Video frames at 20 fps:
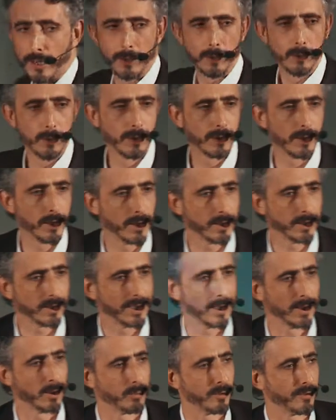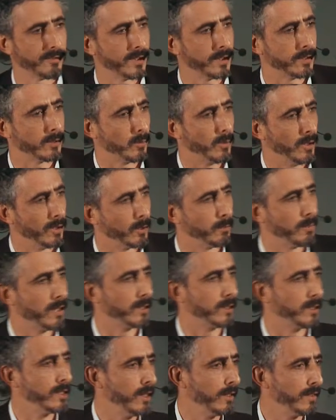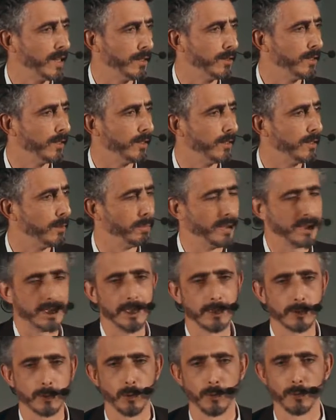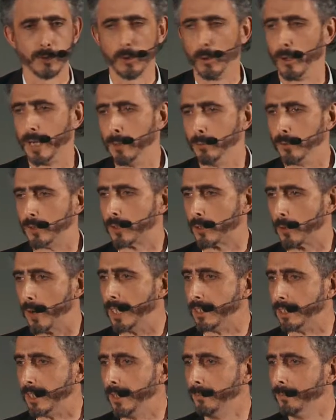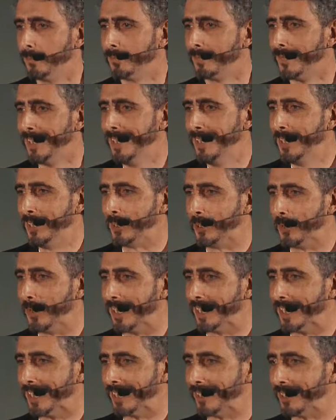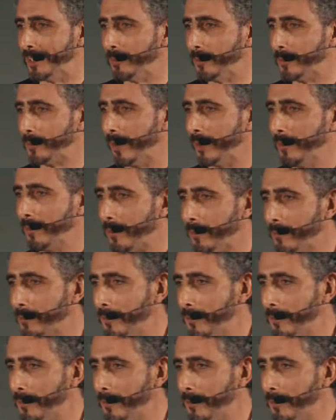who organized it, the Professor Juan Alberto Young, they thought the business school thought he was crazy doing this. It was one of the